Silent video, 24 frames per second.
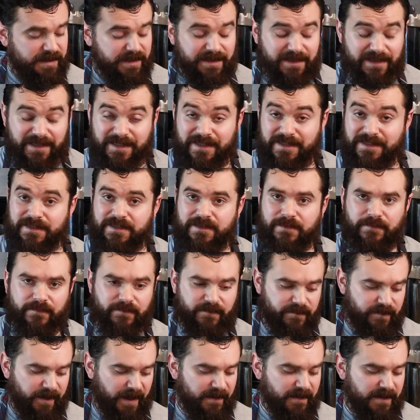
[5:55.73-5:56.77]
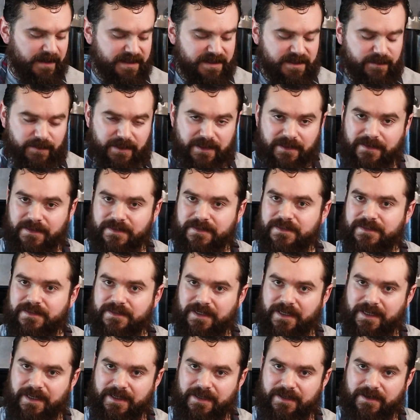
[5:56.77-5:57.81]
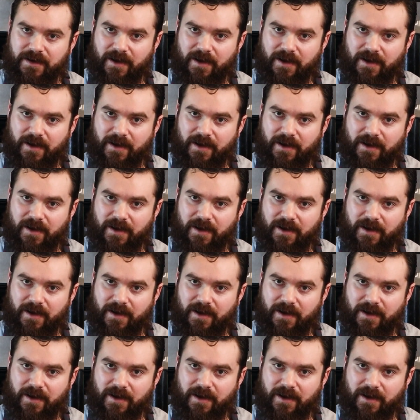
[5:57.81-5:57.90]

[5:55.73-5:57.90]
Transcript: It is very sweet. This is a